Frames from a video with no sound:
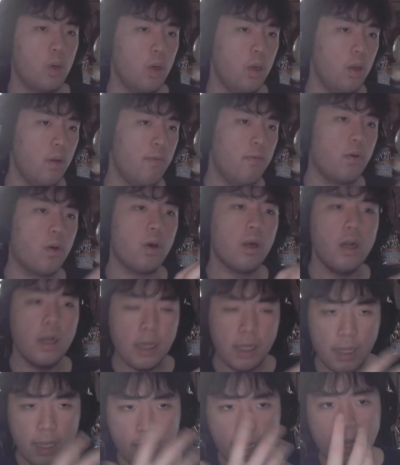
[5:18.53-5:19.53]
look for,
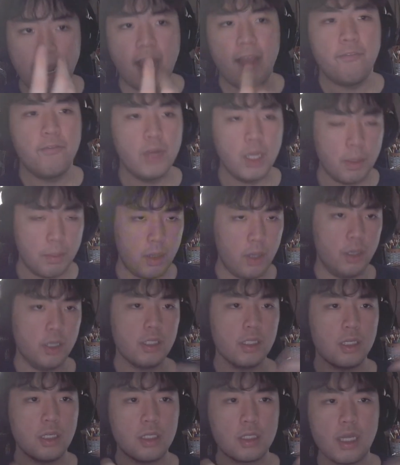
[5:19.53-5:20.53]
and I've done my
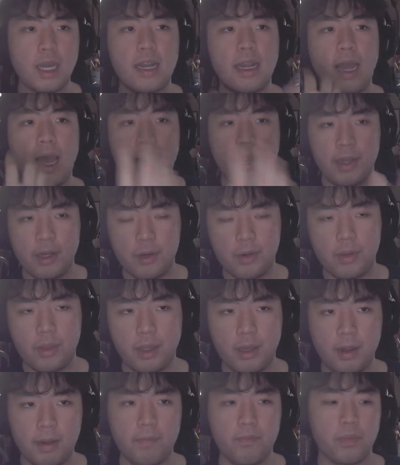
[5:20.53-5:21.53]
research and I know
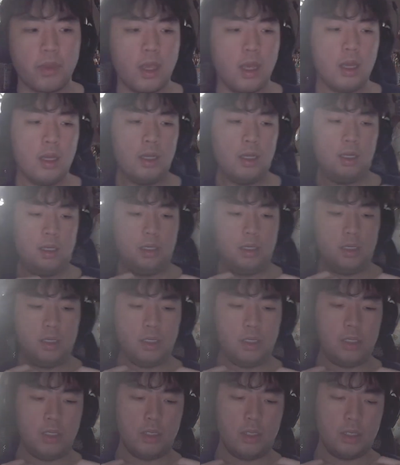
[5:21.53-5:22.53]
that.
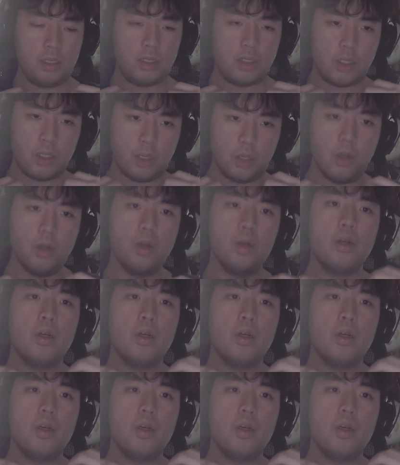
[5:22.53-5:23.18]
So